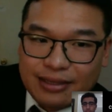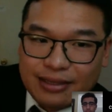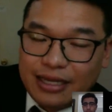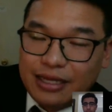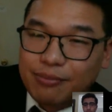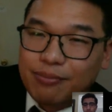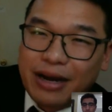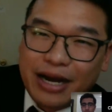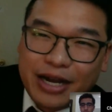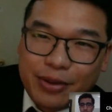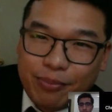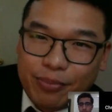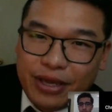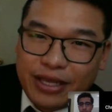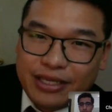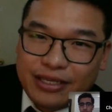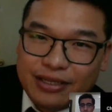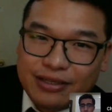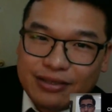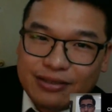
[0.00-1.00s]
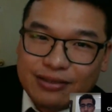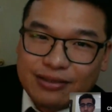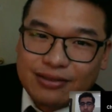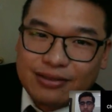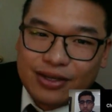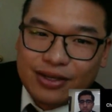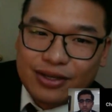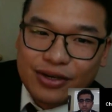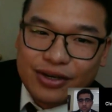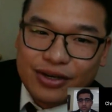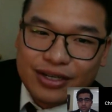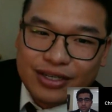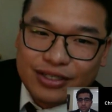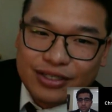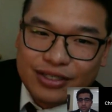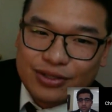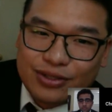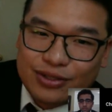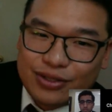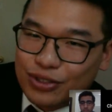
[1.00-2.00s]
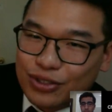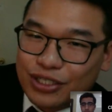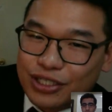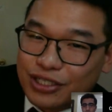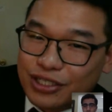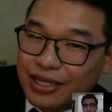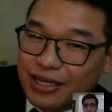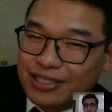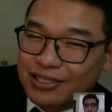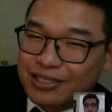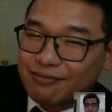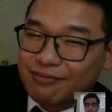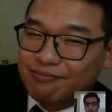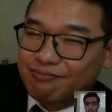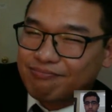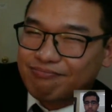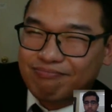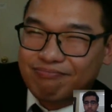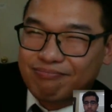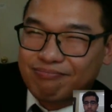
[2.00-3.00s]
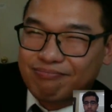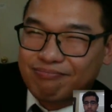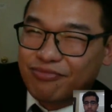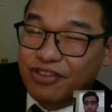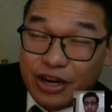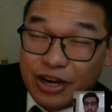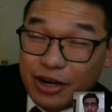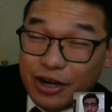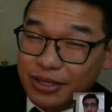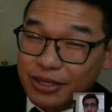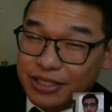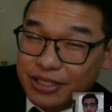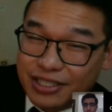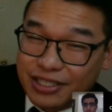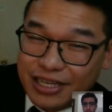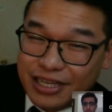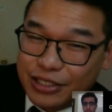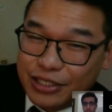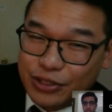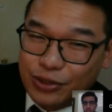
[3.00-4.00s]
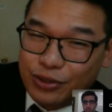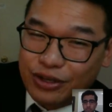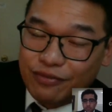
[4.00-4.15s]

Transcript: In my opinion, there is no such thing as a very busy schedule.